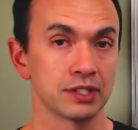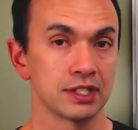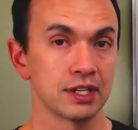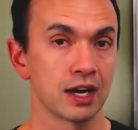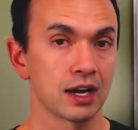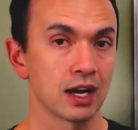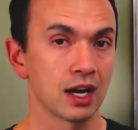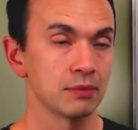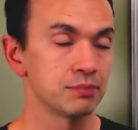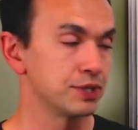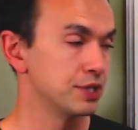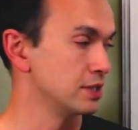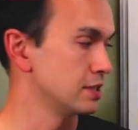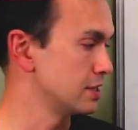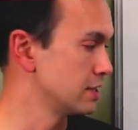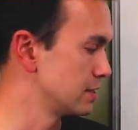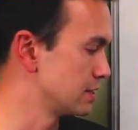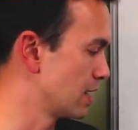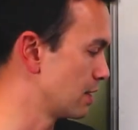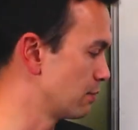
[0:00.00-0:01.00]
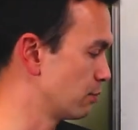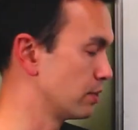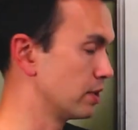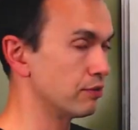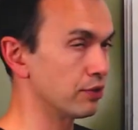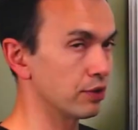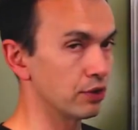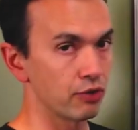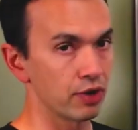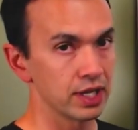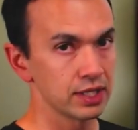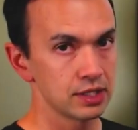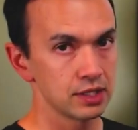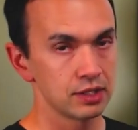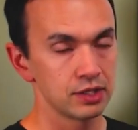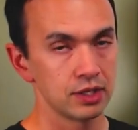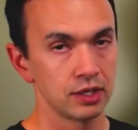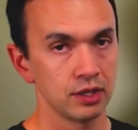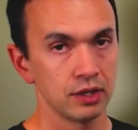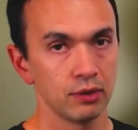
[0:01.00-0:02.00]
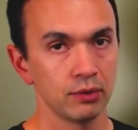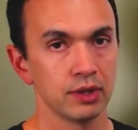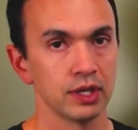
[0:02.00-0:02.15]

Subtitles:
stock options is that whenever they're granted to you,